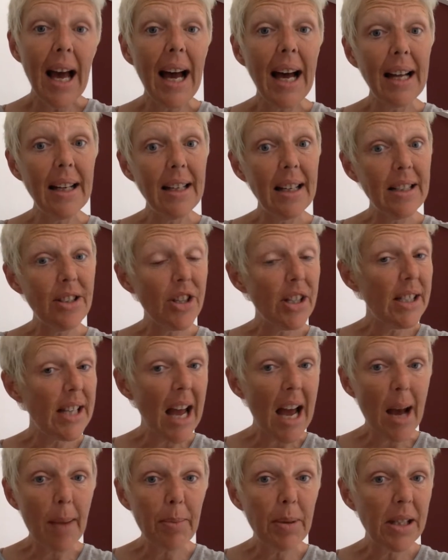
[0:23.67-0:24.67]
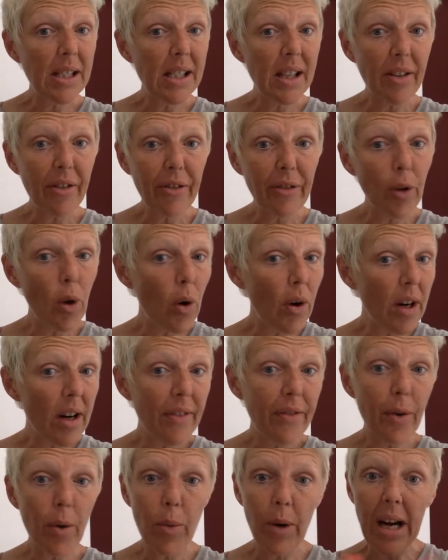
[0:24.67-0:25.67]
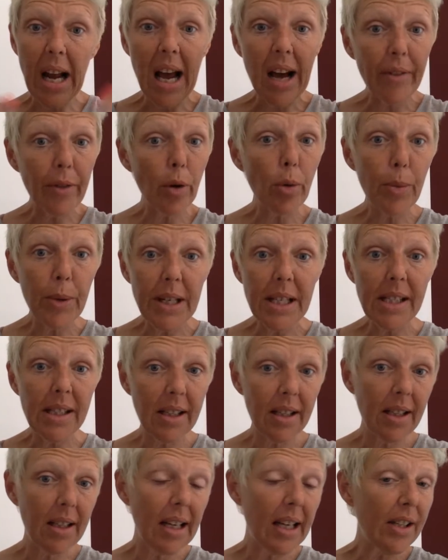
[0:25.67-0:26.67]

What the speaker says: And it just happens that Florida, for whatever reason,